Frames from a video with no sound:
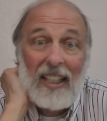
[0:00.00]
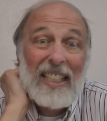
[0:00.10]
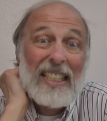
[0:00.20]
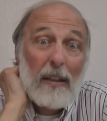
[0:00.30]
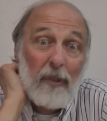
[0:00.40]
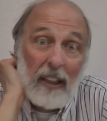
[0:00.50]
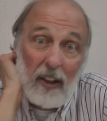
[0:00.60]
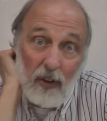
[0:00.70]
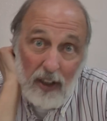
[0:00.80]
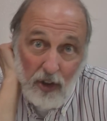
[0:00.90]

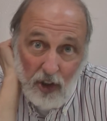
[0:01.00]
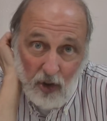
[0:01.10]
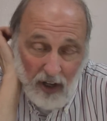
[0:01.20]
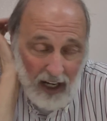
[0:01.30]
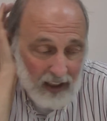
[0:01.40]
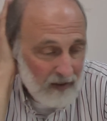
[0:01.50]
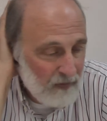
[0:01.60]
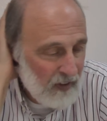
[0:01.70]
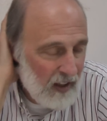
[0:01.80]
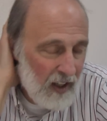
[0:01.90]
Similarities attract.
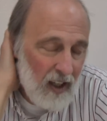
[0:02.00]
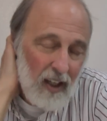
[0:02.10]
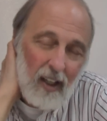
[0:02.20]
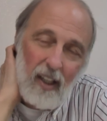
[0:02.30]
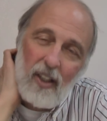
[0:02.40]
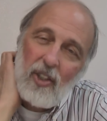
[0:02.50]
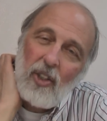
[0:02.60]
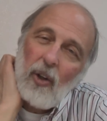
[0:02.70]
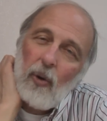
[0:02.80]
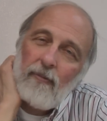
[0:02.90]

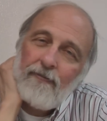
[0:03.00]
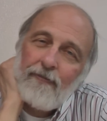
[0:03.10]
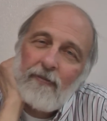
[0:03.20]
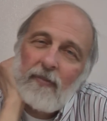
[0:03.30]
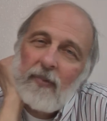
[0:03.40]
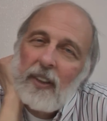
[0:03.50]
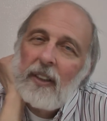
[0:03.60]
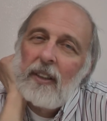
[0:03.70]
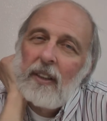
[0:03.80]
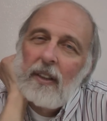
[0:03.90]
So,
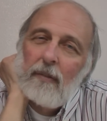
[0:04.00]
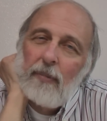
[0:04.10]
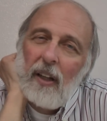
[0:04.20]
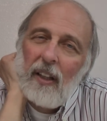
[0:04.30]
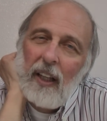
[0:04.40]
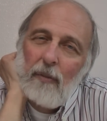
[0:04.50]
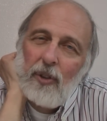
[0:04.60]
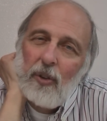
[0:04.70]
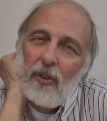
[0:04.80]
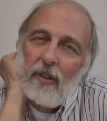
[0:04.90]
Paul
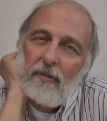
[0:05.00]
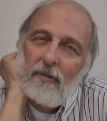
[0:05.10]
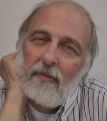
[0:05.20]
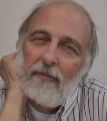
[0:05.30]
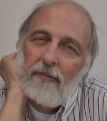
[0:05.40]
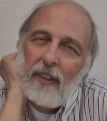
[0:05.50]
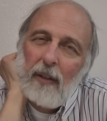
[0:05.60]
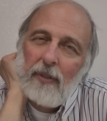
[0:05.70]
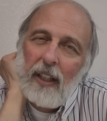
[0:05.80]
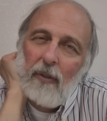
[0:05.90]
Abdul
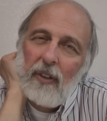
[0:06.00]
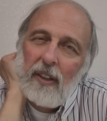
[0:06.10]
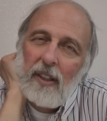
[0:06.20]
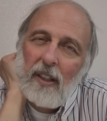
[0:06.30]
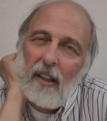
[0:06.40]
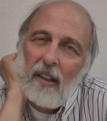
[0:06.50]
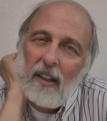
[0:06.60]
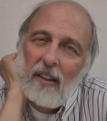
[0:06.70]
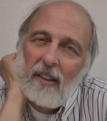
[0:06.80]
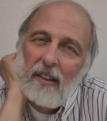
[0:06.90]
comes out with his song,
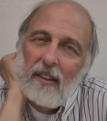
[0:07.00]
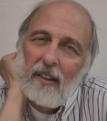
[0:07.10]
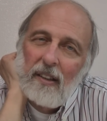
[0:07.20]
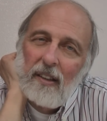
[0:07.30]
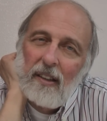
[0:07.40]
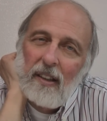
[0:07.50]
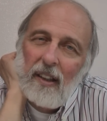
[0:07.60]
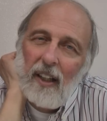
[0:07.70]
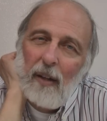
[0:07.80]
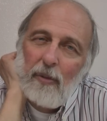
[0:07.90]

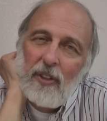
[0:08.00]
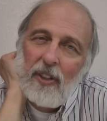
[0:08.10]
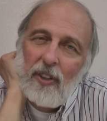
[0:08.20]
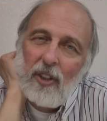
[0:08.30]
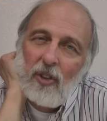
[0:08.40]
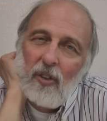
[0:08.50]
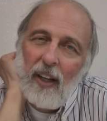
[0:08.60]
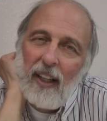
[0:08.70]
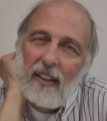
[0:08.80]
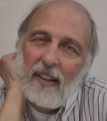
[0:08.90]
Opposites
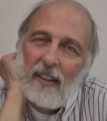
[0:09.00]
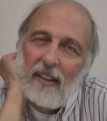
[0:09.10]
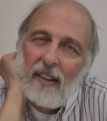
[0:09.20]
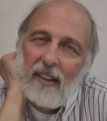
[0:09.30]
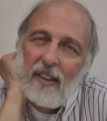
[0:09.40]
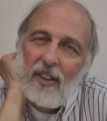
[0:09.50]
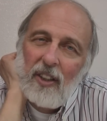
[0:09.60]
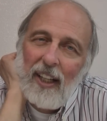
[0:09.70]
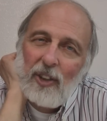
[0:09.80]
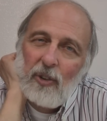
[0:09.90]
Attract. It's a
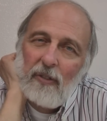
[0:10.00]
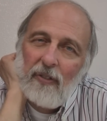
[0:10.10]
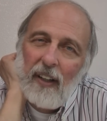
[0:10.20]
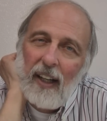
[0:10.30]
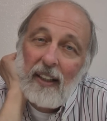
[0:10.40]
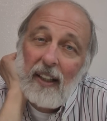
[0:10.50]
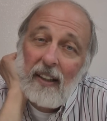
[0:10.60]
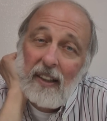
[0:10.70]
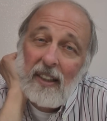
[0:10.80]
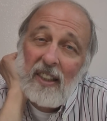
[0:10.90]
natural fact. Now,
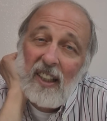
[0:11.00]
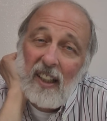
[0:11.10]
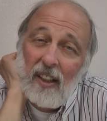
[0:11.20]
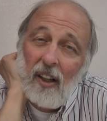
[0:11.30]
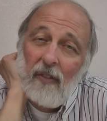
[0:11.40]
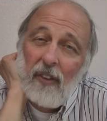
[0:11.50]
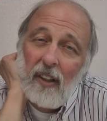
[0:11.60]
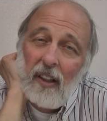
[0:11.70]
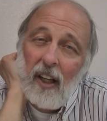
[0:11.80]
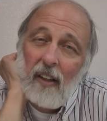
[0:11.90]
this ticked off a
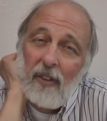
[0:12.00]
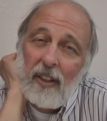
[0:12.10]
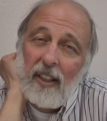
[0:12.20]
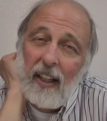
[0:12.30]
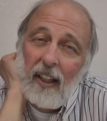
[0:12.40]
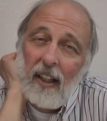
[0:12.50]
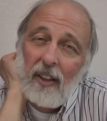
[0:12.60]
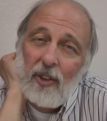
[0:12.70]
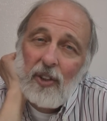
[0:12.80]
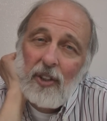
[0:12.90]
lot of us
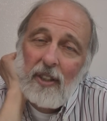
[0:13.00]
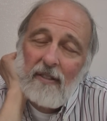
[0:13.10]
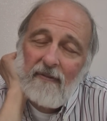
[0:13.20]
psychologists.